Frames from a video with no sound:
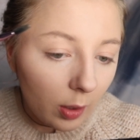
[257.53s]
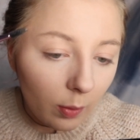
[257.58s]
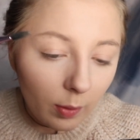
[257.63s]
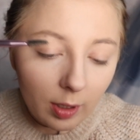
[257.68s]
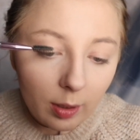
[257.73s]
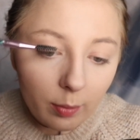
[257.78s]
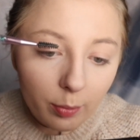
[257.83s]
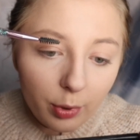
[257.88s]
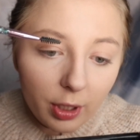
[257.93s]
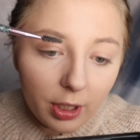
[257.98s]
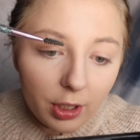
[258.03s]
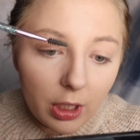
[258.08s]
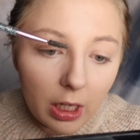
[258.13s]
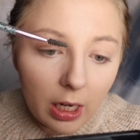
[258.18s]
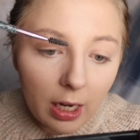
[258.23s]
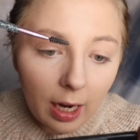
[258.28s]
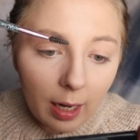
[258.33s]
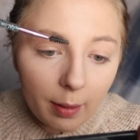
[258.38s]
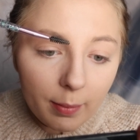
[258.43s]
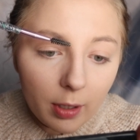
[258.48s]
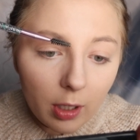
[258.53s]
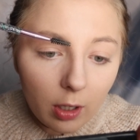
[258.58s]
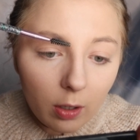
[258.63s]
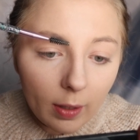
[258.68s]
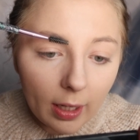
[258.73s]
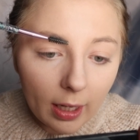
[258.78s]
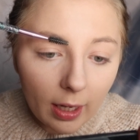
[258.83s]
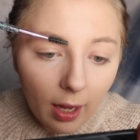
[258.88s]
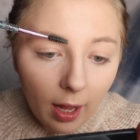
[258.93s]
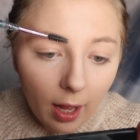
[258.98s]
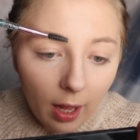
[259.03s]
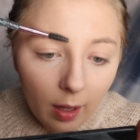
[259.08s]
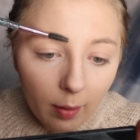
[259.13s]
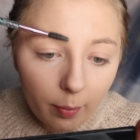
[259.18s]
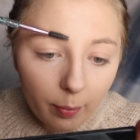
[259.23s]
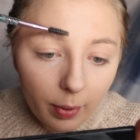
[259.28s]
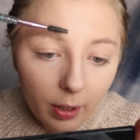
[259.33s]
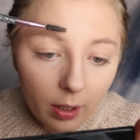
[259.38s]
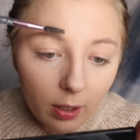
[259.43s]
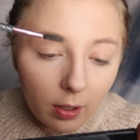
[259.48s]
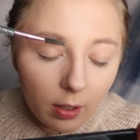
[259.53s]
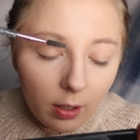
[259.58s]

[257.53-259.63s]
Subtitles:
When I'm brushing, I'm going up